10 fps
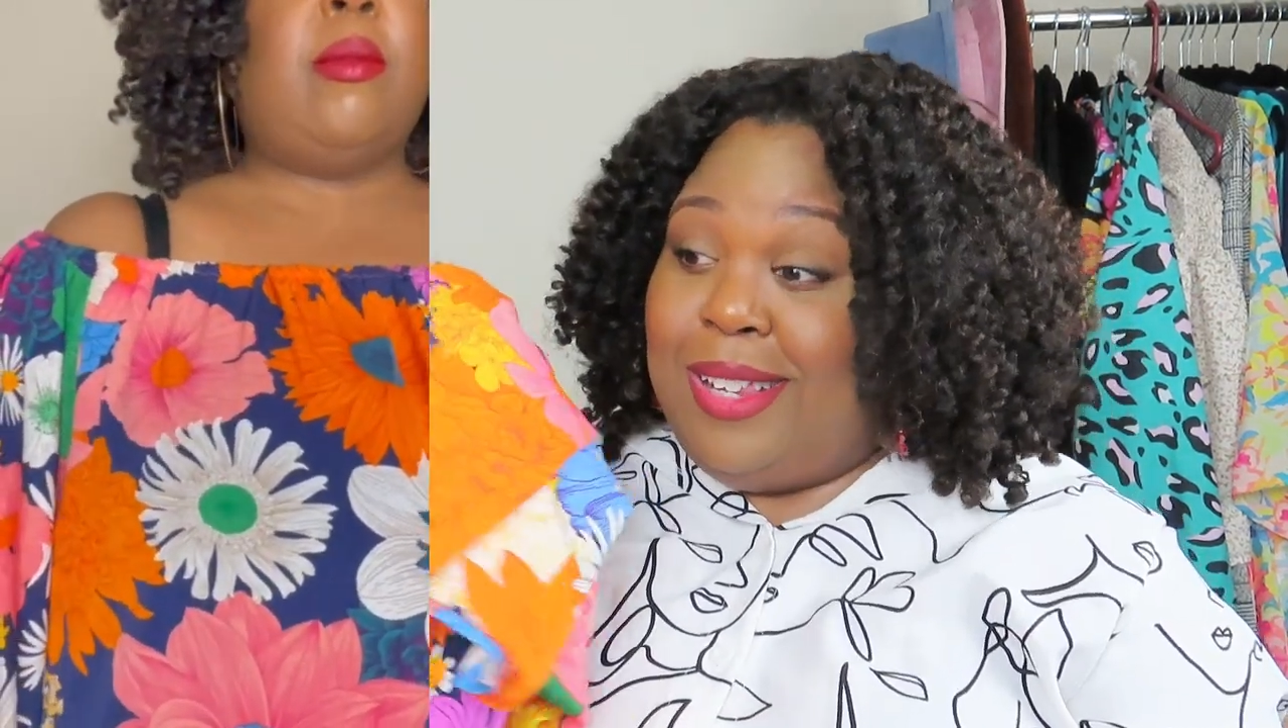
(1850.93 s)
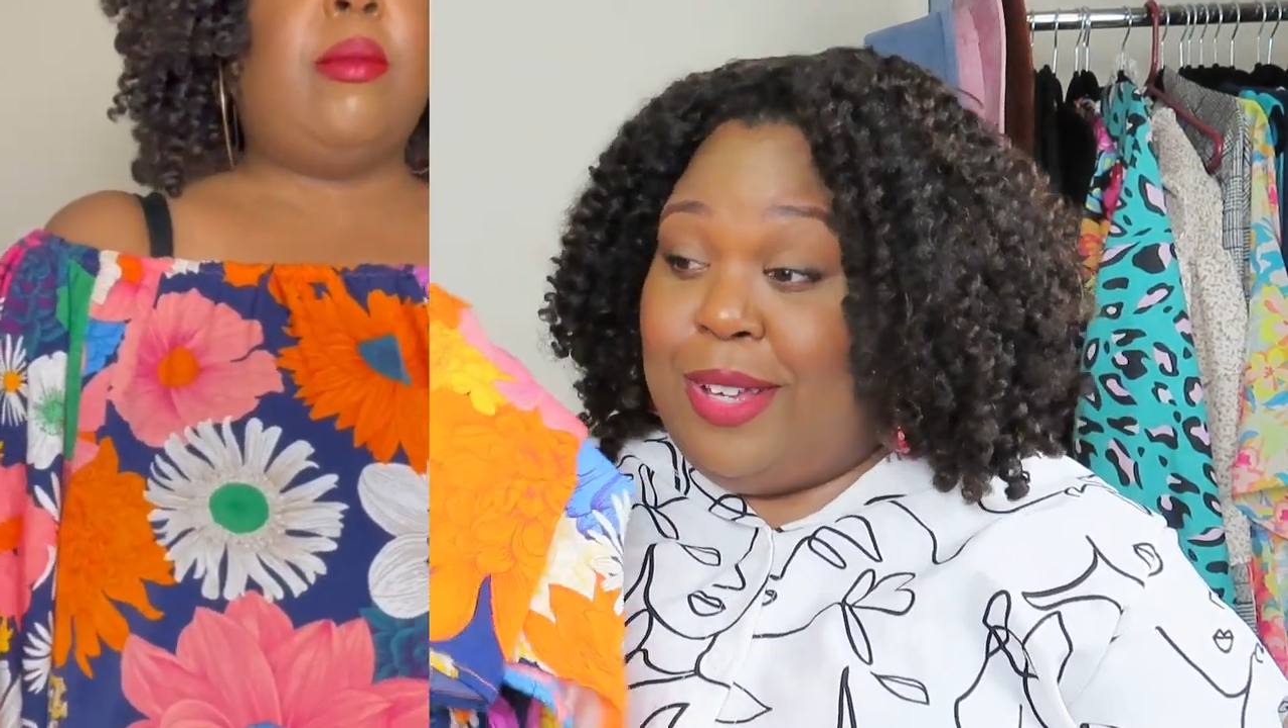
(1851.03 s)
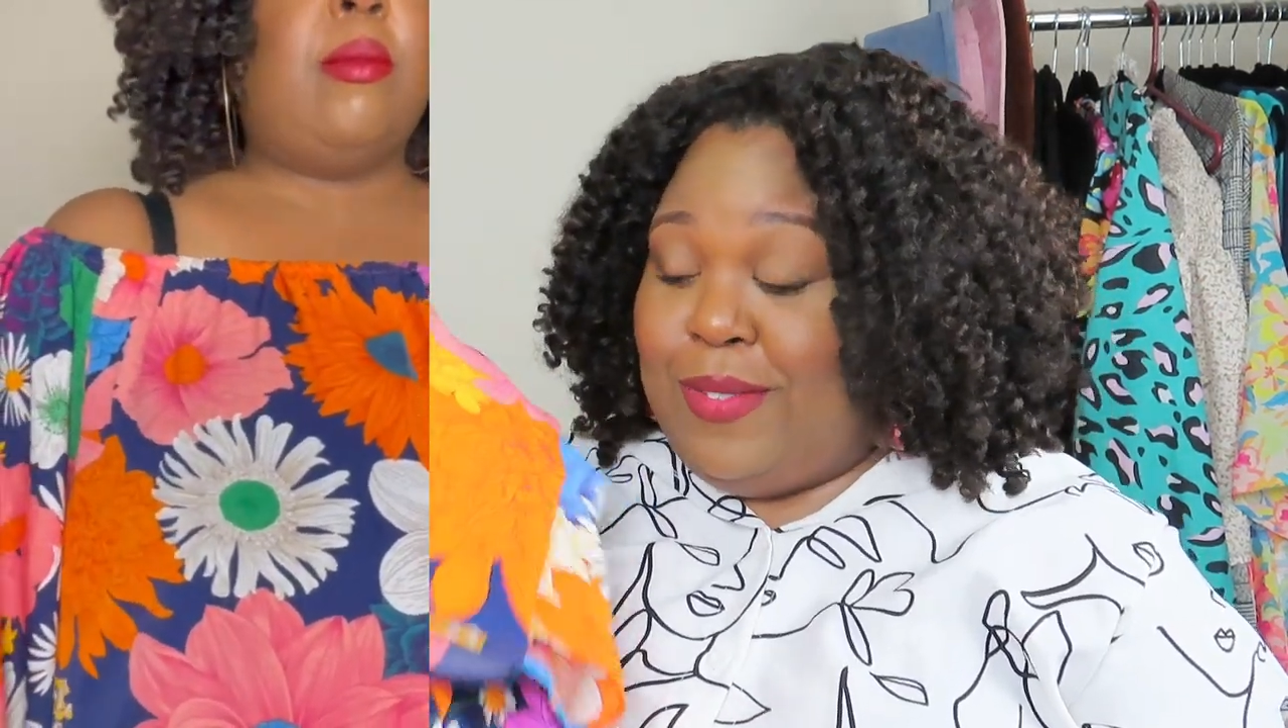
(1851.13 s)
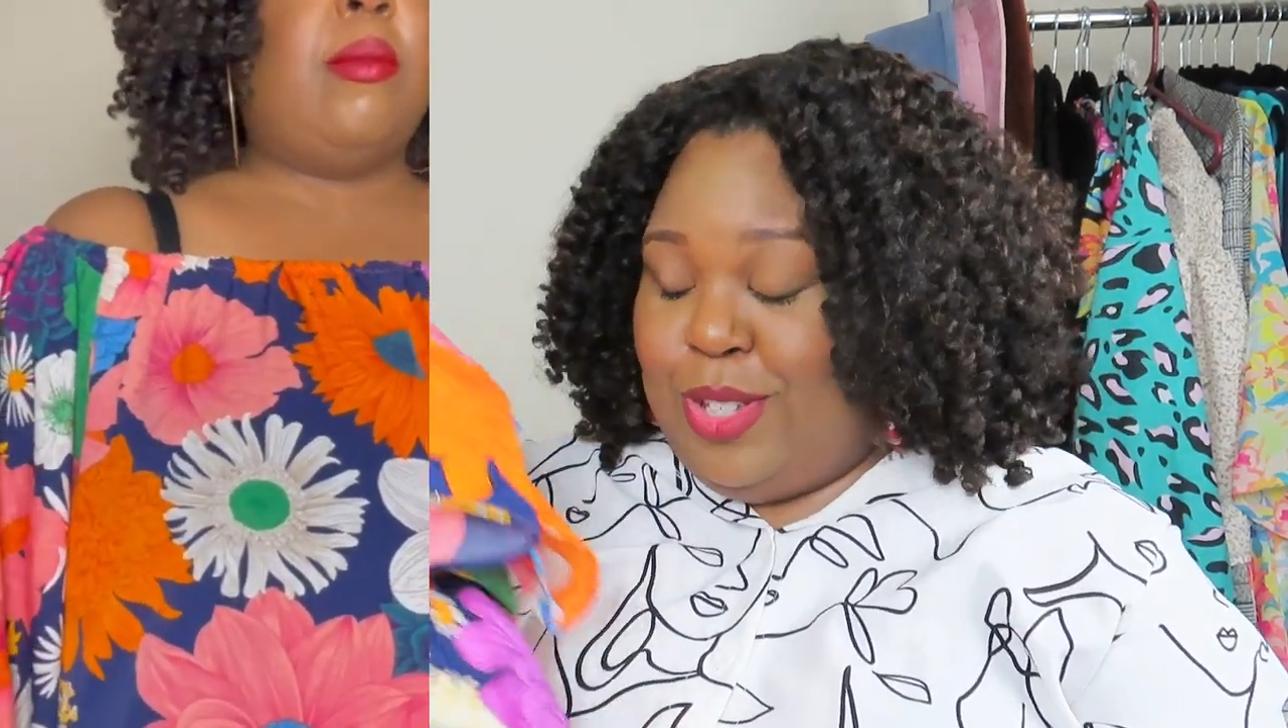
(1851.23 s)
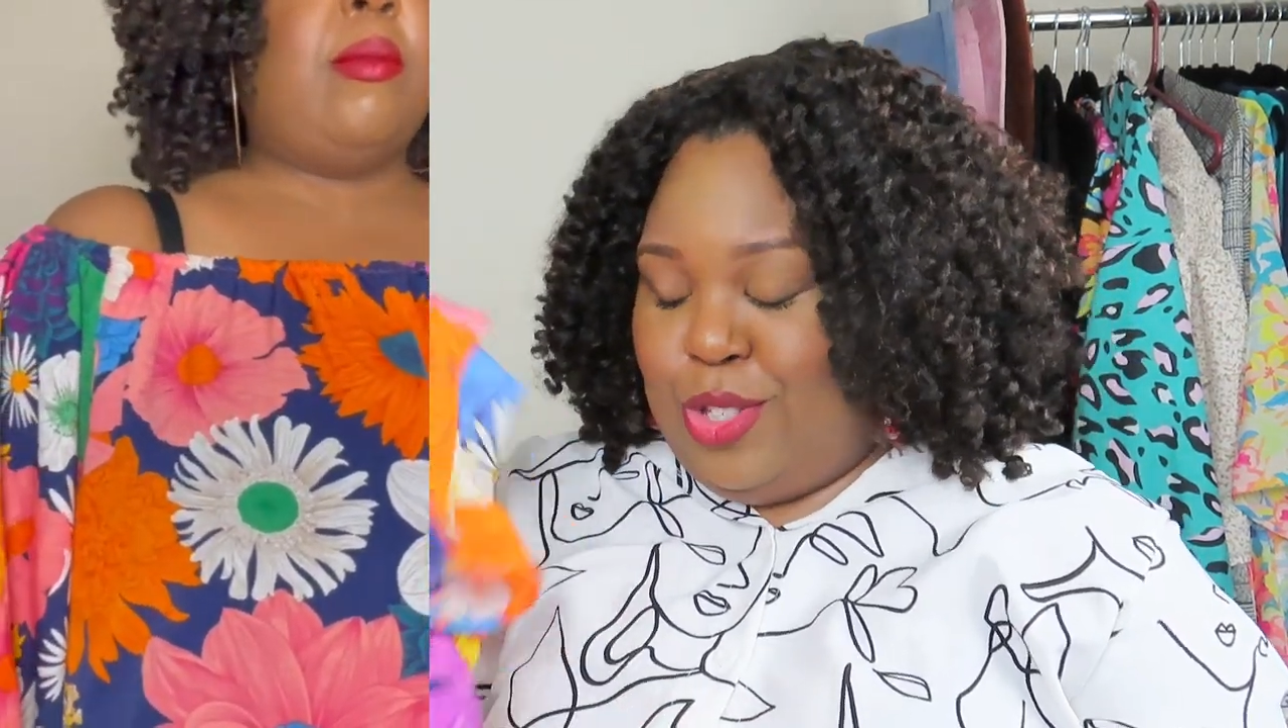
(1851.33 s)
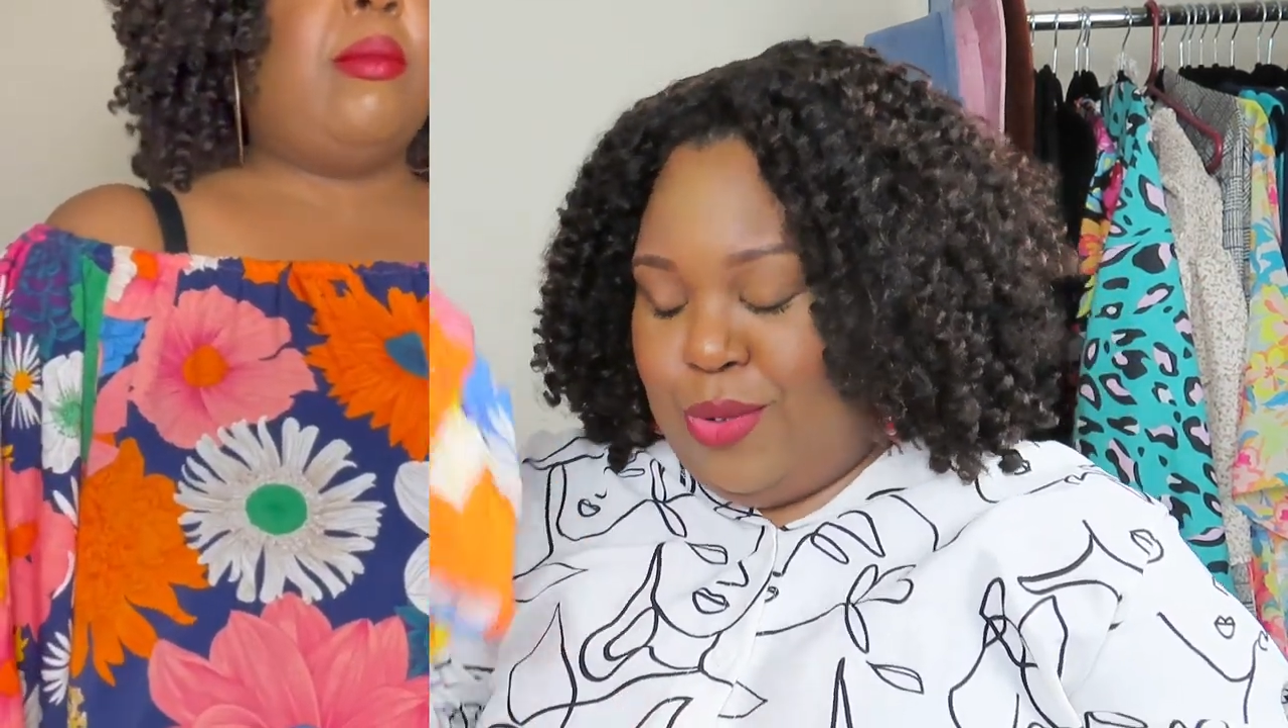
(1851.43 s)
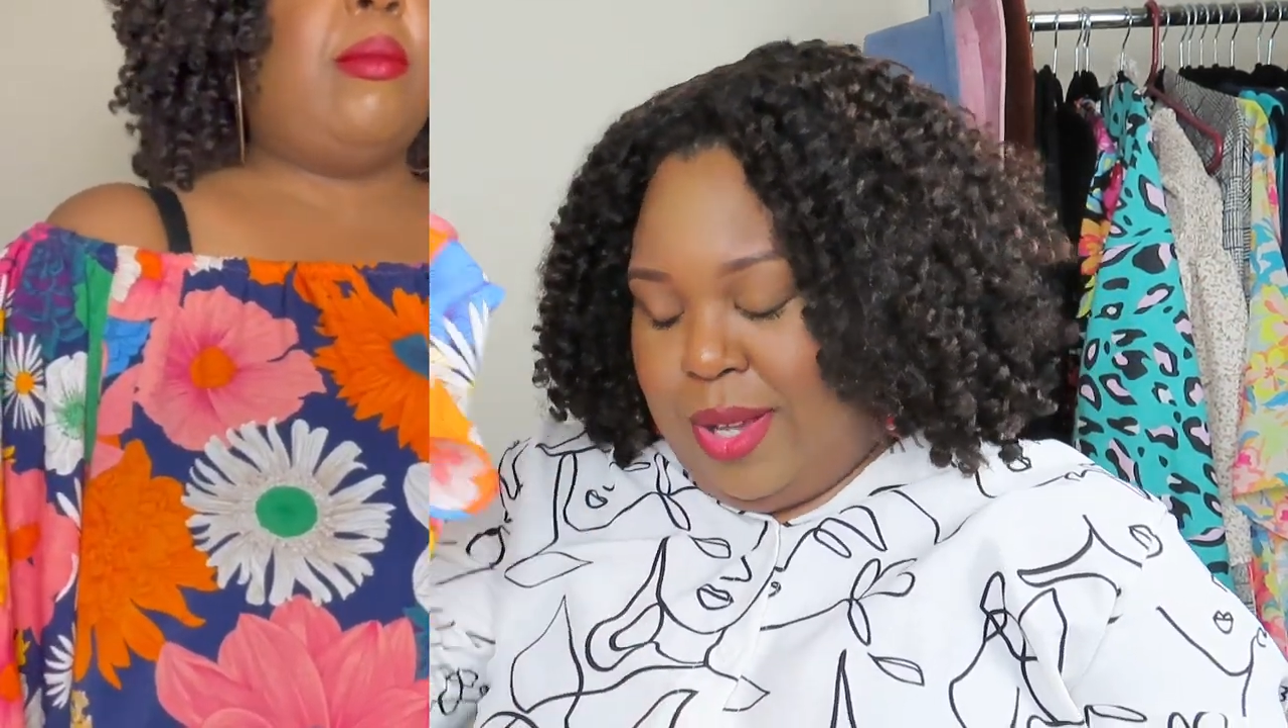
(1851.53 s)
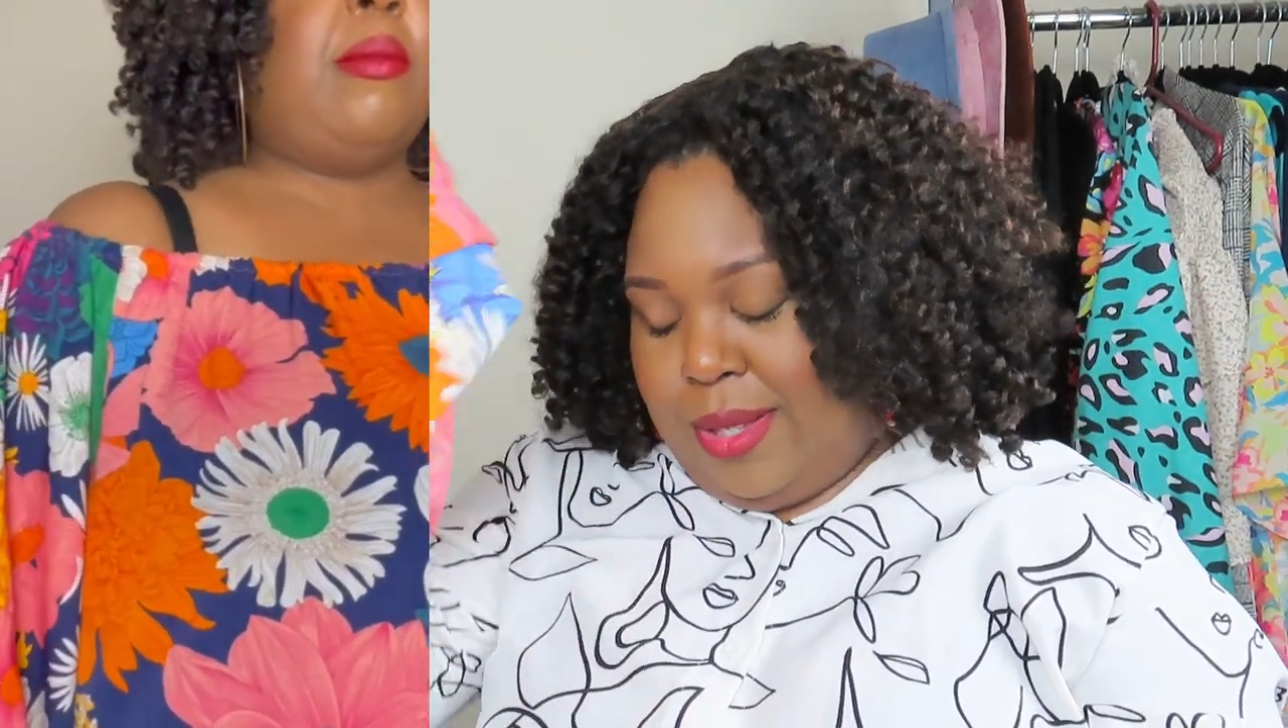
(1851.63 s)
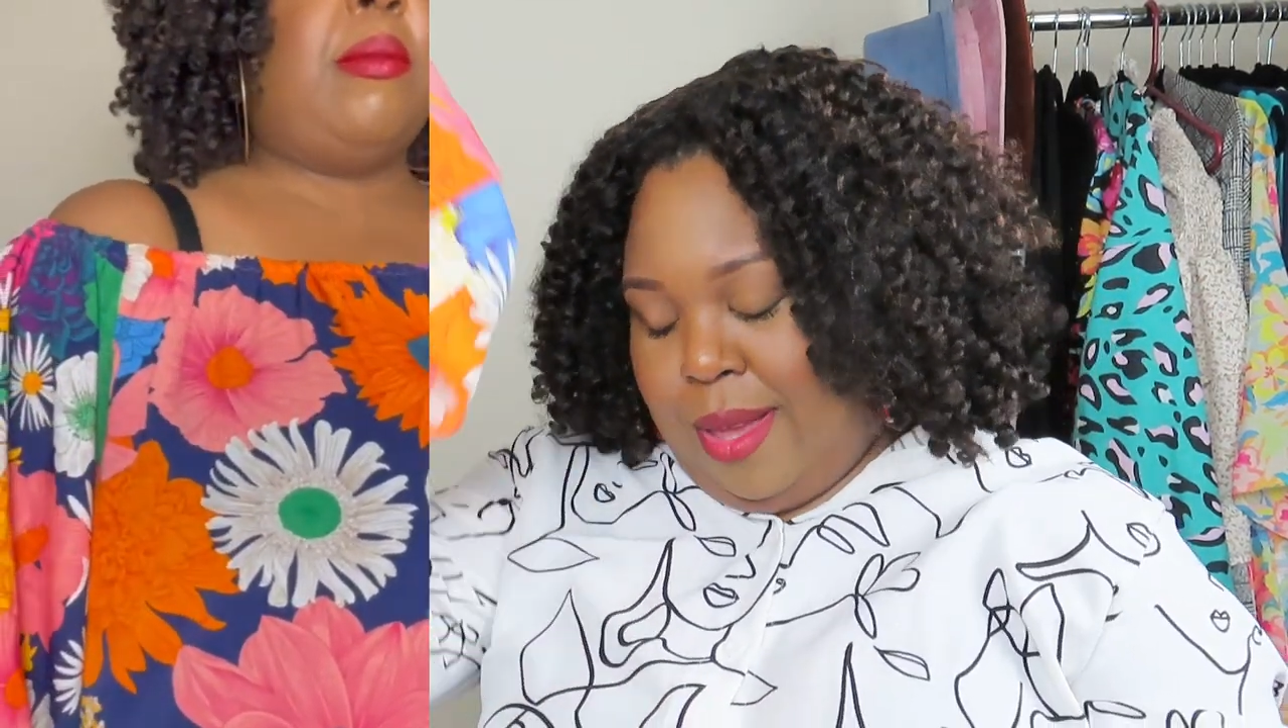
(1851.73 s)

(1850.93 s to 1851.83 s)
love this dress.